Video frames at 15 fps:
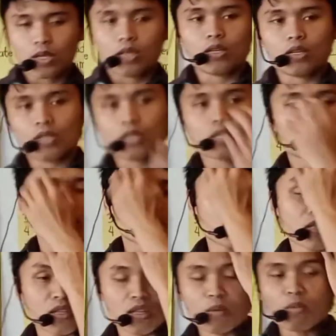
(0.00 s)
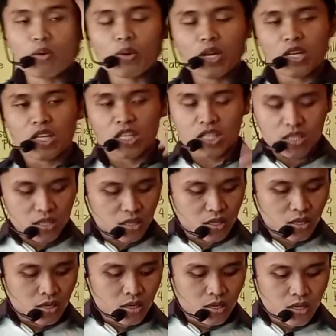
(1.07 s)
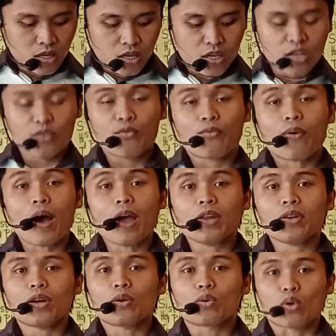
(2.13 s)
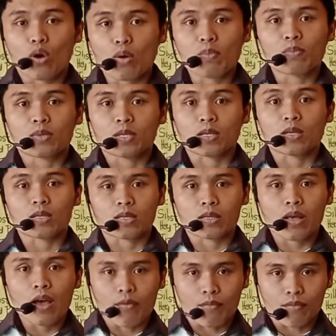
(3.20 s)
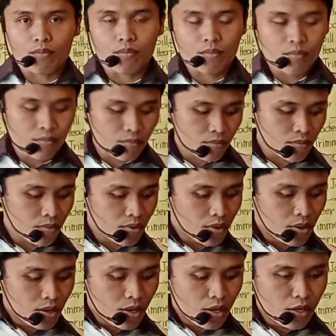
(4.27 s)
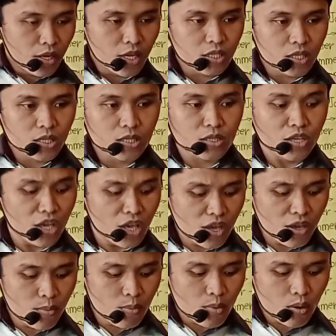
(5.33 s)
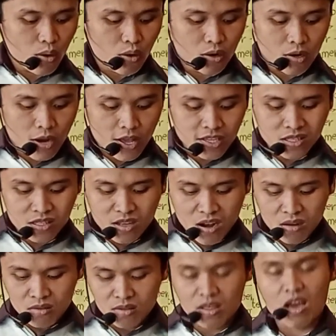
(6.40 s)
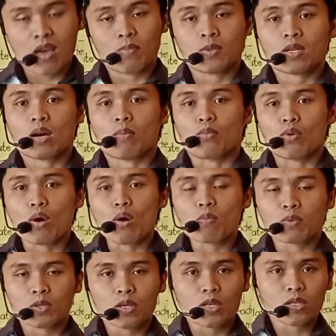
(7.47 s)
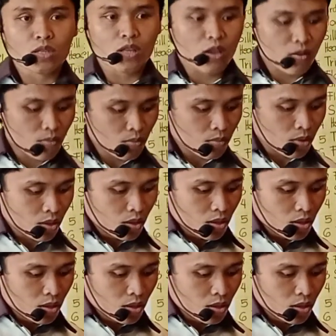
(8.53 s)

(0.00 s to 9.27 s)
is, number one is, define the rope system. Next is give or less down types of rope system,